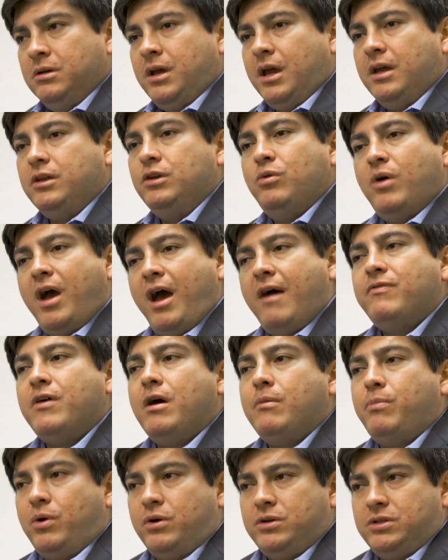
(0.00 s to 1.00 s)
and you have
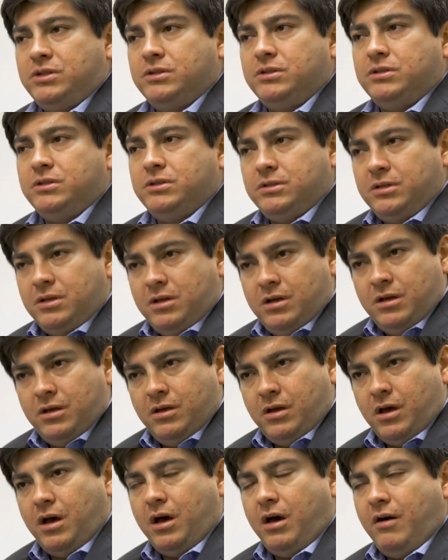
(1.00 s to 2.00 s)
that person's
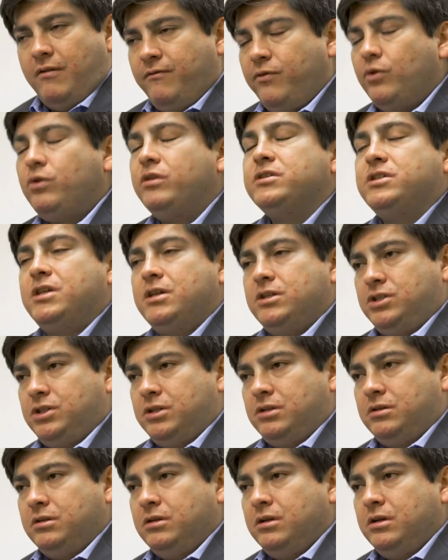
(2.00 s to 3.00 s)
uh, full
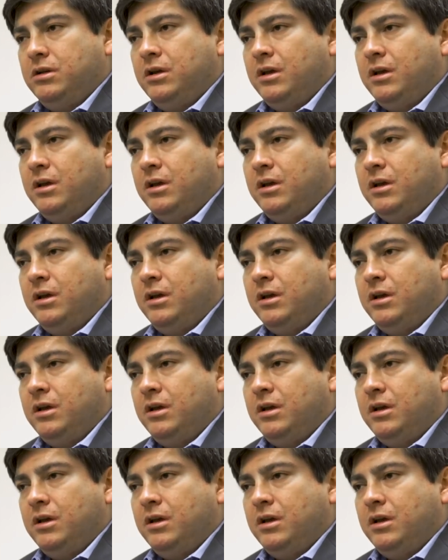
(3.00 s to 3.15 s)
attention